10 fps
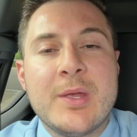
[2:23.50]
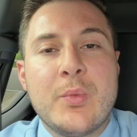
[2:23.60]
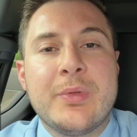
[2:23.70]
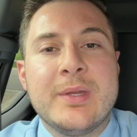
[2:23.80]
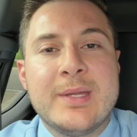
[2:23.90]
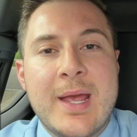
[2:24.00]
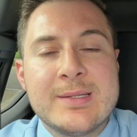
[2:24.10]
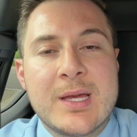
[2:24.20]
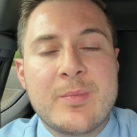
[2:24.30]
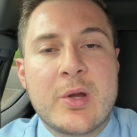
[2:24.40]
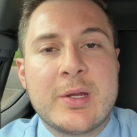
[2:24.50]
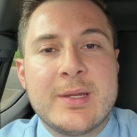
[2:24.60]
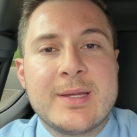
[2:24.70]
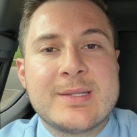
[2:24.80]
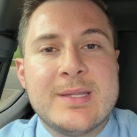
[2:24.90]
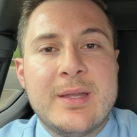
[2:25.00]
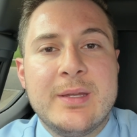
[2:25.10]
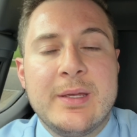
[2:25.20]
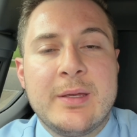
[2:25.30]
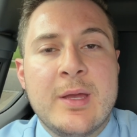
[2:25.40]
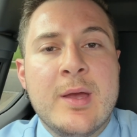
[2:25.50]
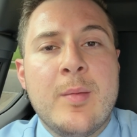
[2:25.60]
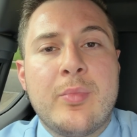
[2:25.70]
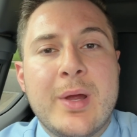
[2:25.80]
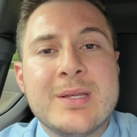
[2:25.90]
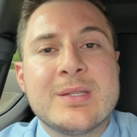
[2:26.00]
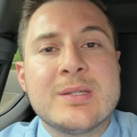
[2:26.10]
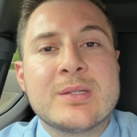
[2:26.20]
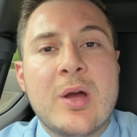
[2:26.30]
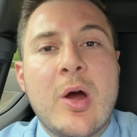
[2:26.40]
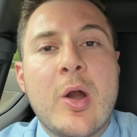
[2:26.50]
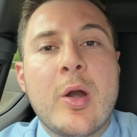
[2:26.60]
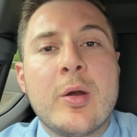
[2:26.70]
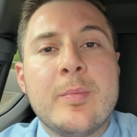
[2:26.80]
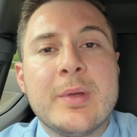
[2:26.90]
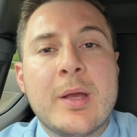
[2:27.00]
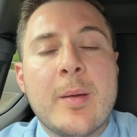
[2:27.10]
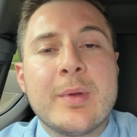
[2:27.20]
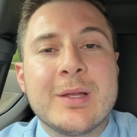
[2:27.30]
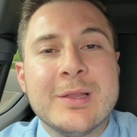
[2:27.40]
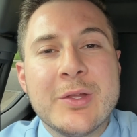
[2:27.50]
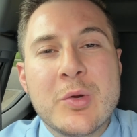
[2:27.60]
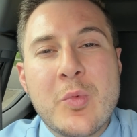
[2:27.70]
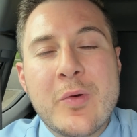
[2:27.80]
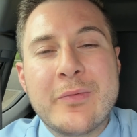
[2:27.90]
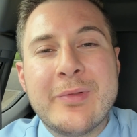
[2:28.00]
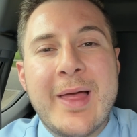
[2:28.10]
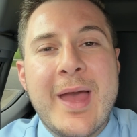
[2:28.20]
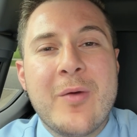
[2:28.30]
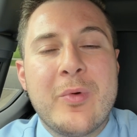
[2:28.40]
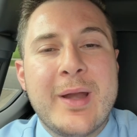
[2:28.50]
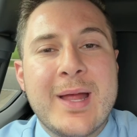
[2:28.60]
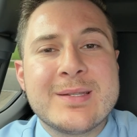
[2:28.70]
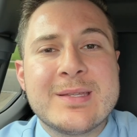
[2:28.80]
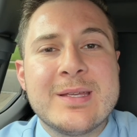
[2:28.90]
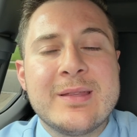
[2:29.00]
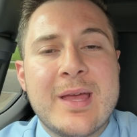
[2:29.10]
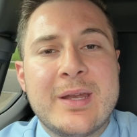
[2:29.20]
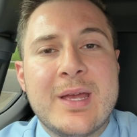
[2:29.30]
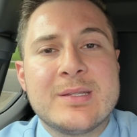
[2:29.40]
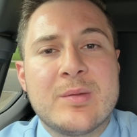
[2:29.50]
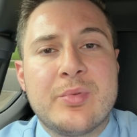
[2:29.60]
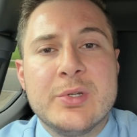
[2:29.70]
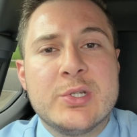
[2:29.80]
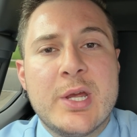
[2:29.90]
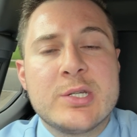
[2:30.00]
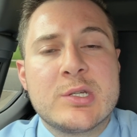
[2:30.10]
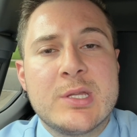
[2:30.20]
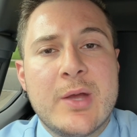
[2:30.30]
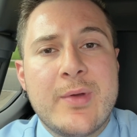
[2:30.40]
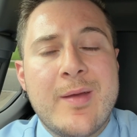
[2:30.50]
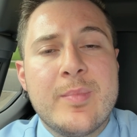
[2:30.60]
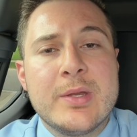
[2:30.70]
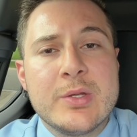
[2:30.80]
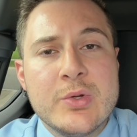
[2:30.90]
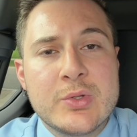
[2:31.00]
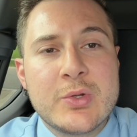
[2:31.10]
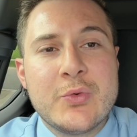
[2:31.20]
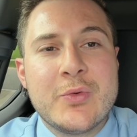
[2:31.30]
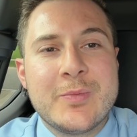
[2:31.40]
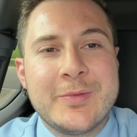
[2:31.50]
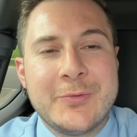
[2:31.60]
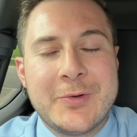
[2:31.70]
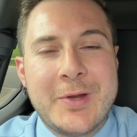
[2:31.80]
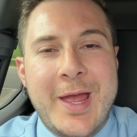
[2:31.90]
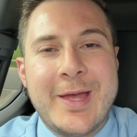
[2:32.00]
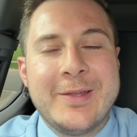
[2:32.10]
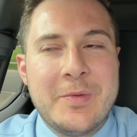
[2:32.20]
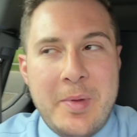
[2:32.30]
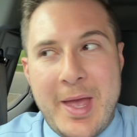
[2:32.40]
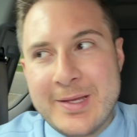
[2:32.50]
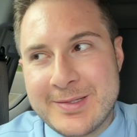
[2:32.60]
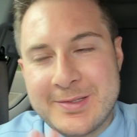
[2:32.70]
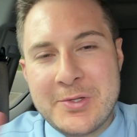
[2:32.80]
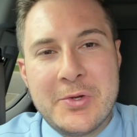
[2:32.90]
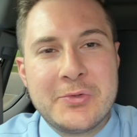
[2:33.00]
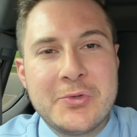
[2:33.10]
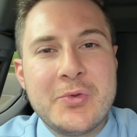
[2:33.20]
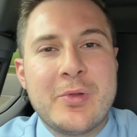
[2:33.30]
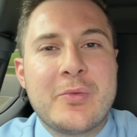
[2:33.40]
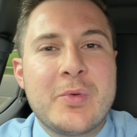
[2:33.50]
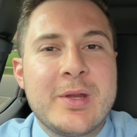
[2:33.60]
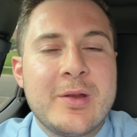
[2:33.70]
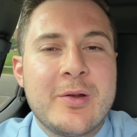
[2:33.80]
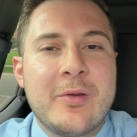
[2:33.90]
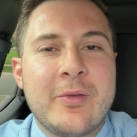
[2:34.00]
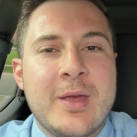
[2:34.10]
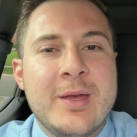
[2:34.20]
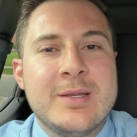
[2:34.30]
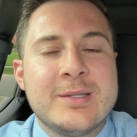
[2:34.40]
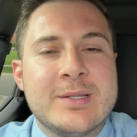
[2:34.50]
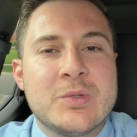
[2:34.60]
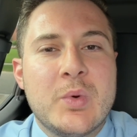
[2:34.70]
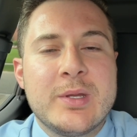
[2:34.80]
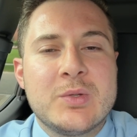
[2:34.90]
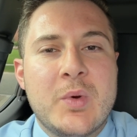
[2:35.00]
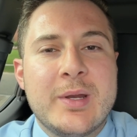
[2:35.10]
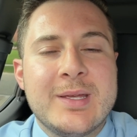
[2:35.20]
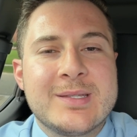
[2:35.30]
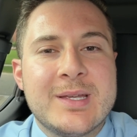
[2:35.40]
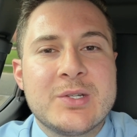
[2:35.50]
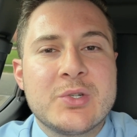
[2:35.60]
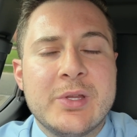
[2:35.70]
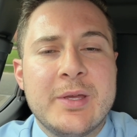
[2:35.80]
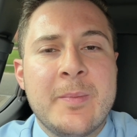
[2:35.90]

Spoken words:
with the days on market extending, prices are becoming a little more flat. We're not seeing that nice appreciation that we have been used to and we're had the past 2 to 3 years since 2020 essentially.